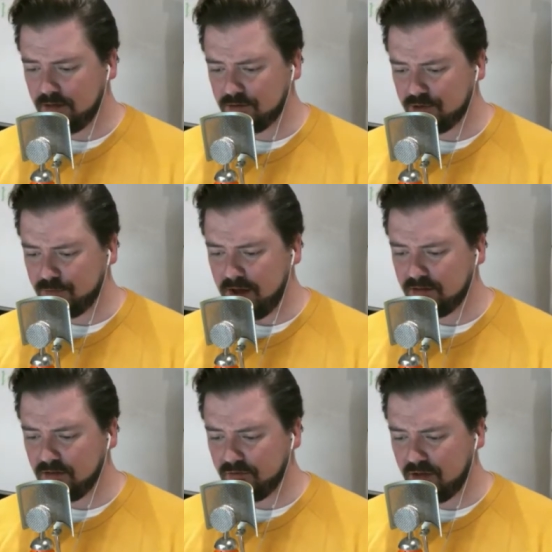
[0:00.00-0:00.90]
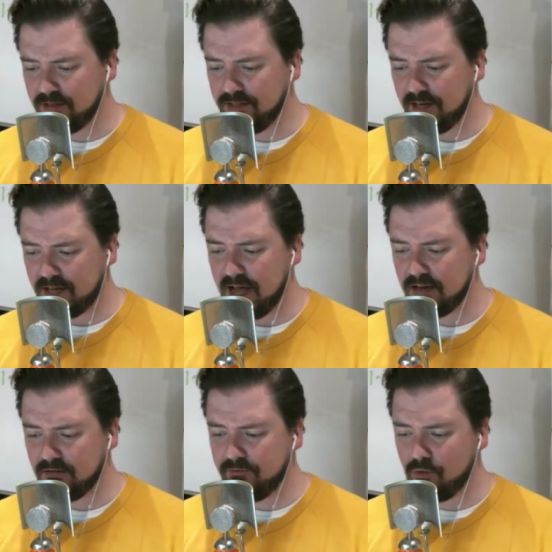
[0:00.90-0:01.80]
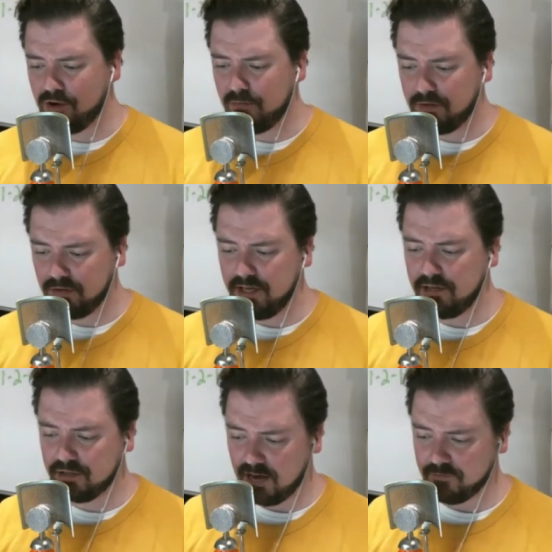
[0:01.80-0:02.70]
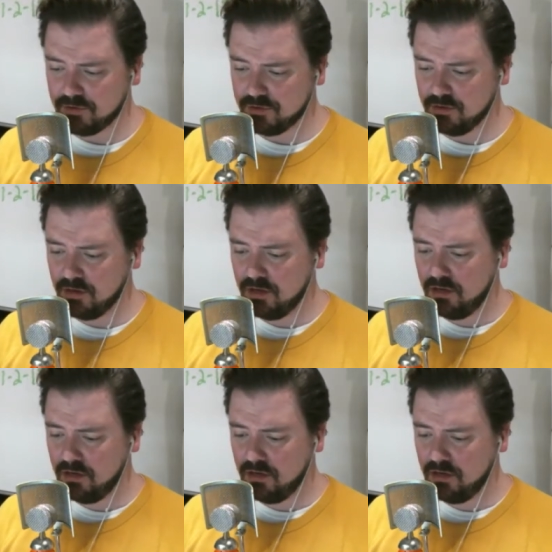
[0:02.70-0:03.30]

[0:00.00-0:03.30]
suspected of killing a California police officer